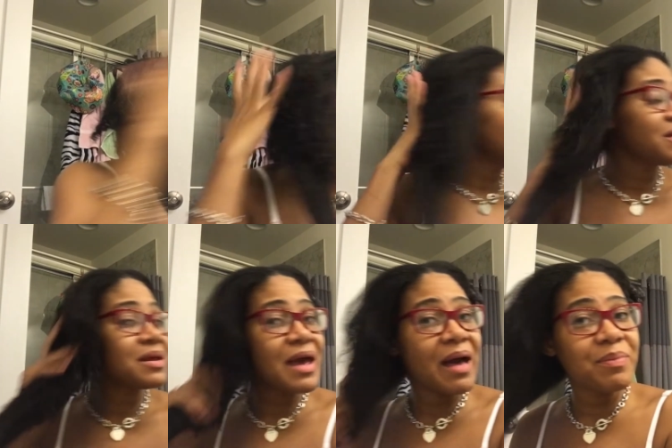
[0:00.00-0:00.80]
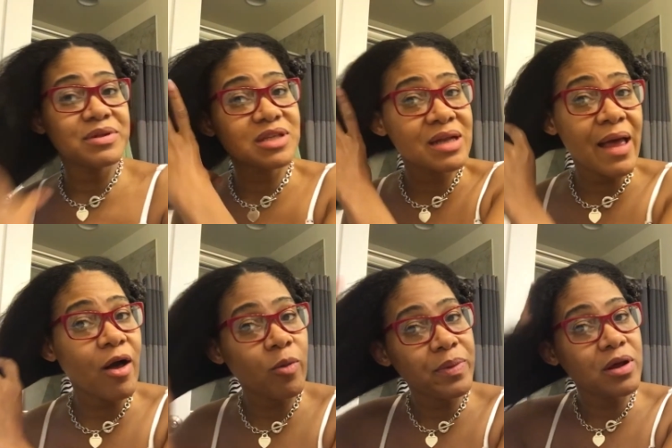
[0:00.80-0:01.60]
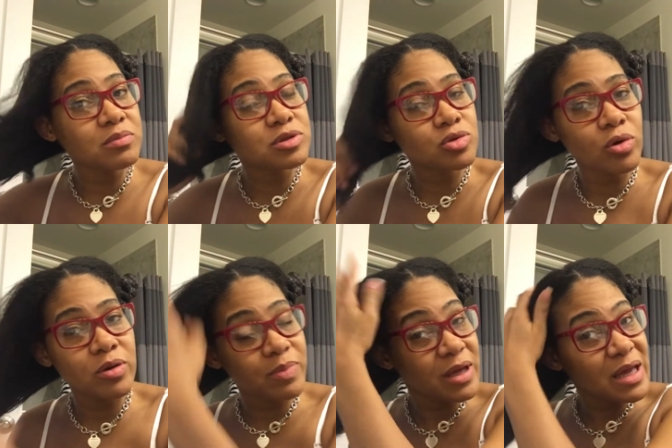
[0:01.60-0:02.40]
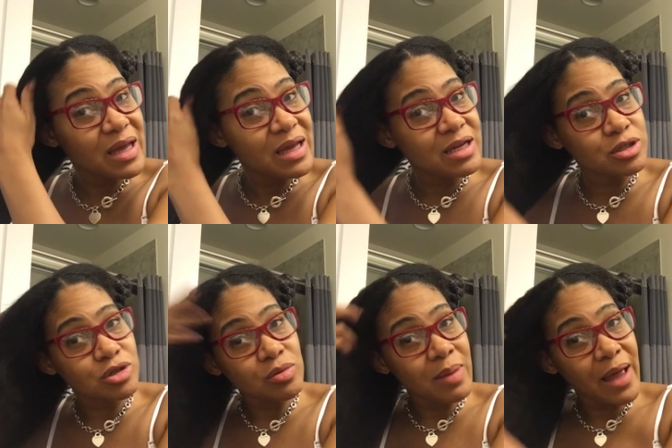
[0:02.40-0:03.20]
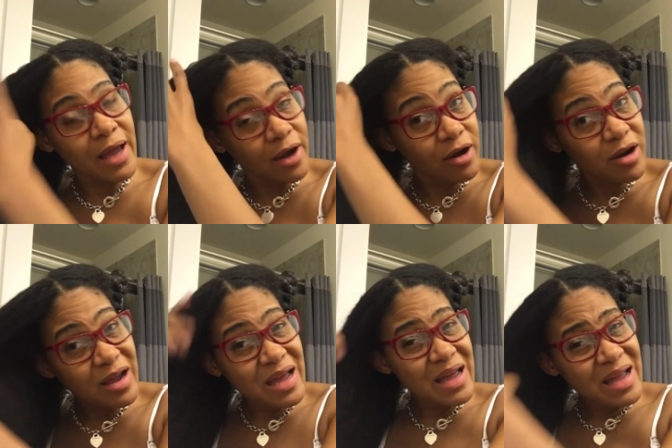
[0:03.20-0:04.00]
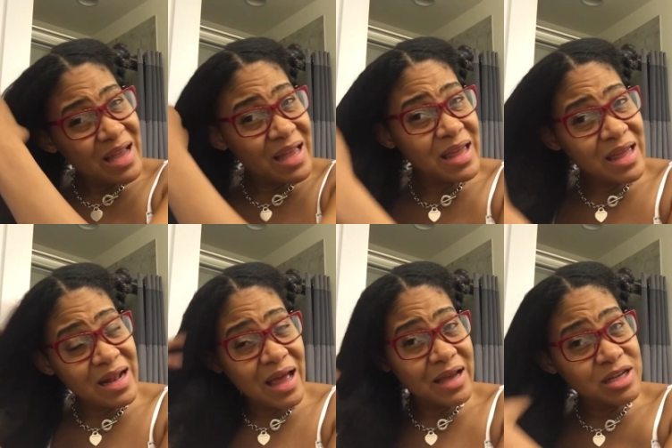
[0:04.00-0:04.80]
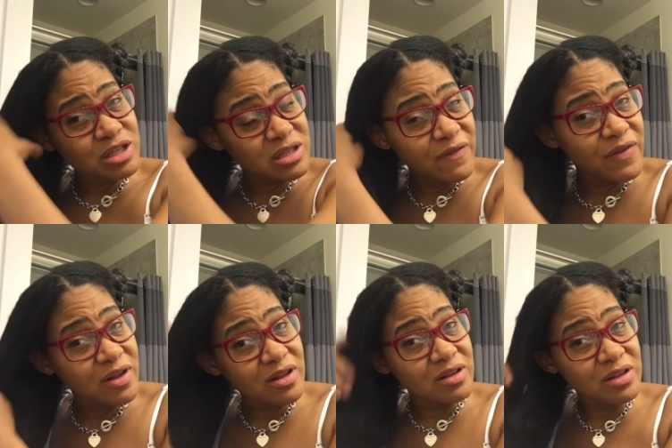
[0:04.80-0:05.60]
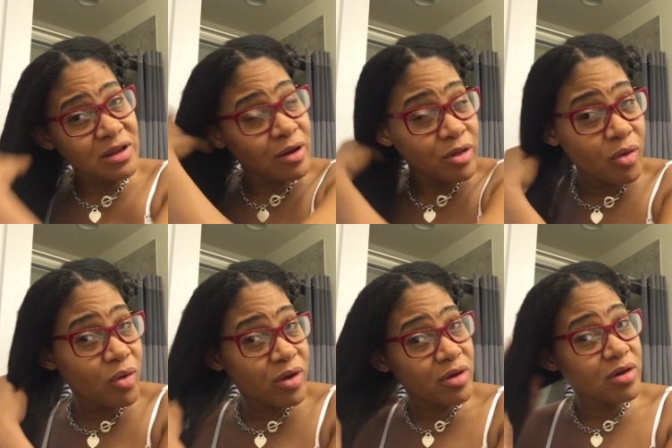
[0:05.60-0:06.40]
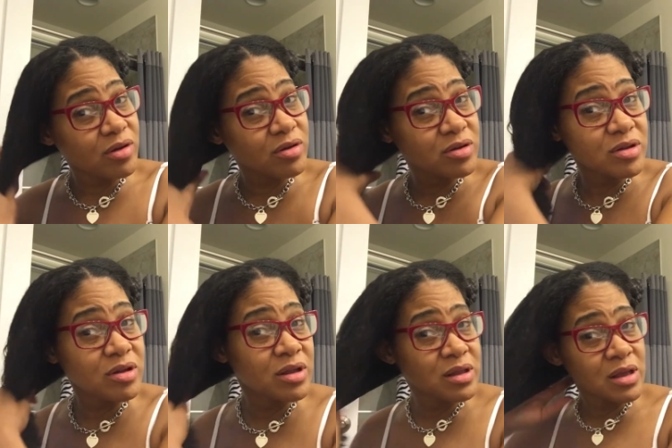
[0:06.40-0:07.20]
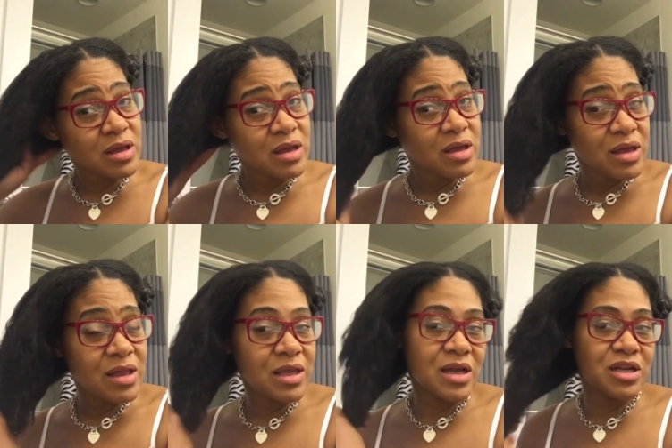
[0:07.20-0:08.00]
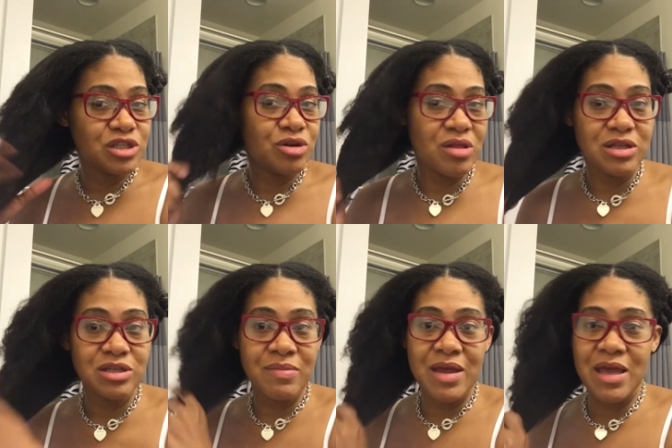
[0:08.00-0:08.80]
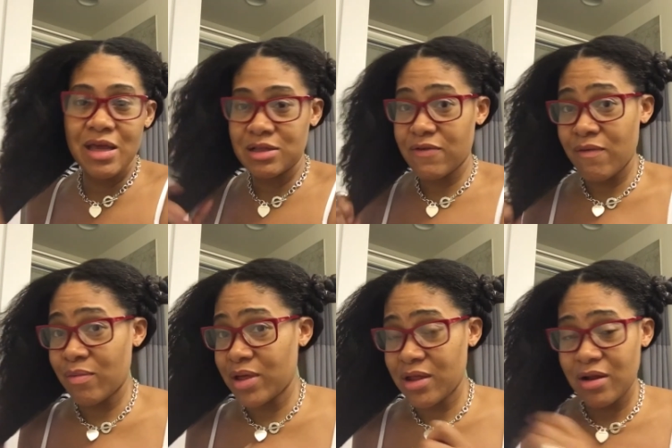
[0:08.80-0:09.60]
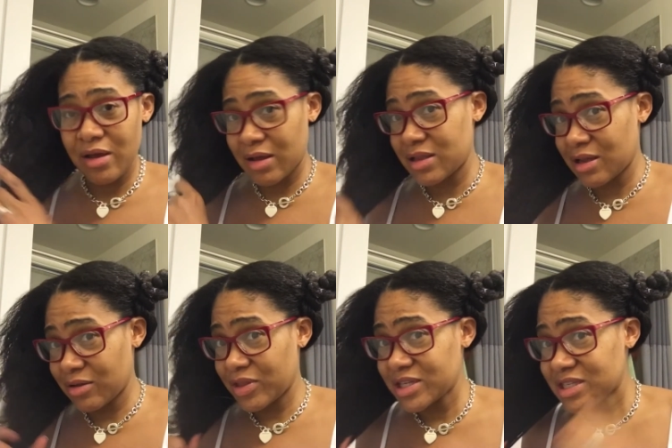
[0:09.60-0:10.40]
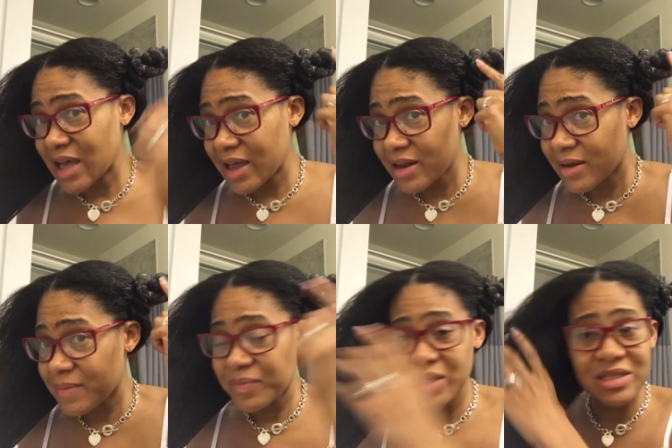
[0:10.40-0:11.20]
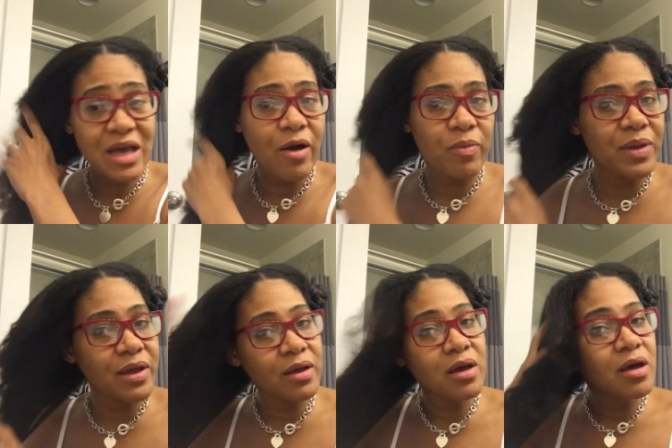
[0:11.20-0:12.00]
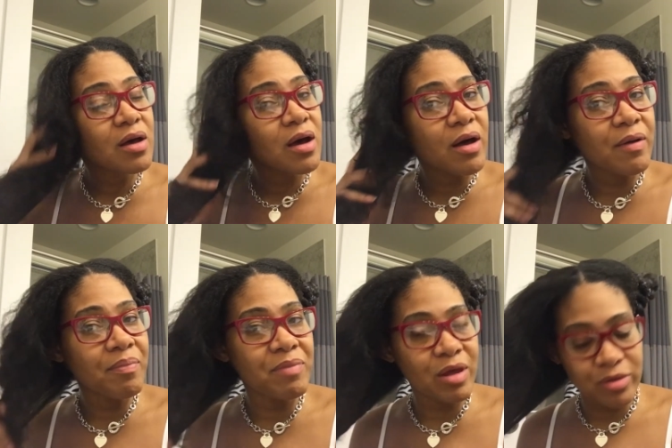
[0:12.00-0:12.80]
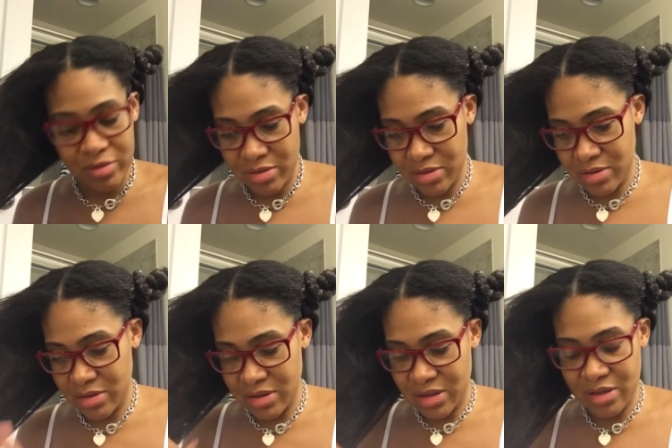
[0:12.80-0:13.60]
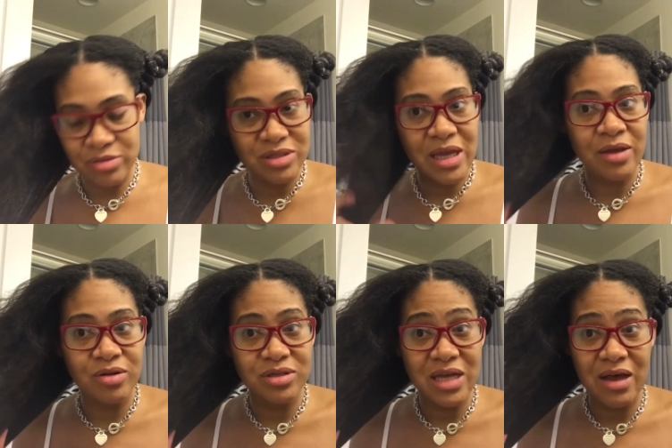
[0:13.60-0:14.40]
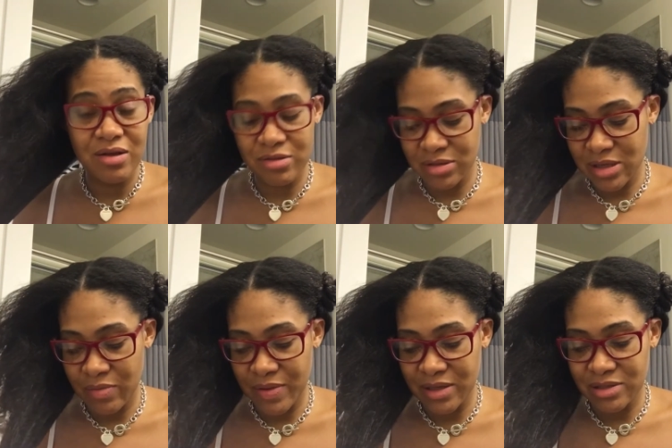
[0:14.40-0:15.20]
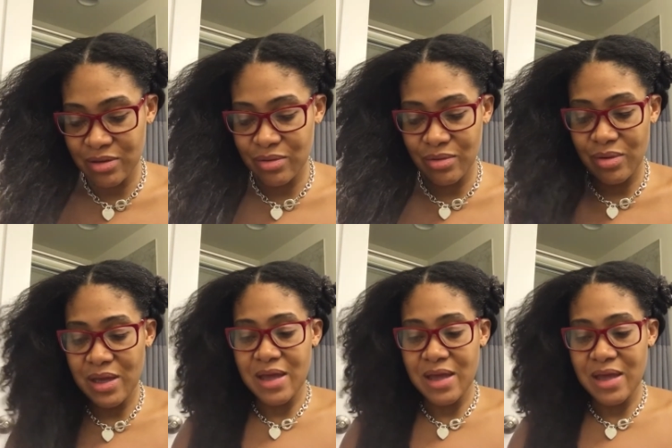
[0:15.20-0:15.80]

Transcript: the heat cap, it's gonna help it absorb into my hair. And I can just feel, you know, the oil and the conditioner that's on my hands from what I did on this side. It's helping um, melt those tangles out. It's helping to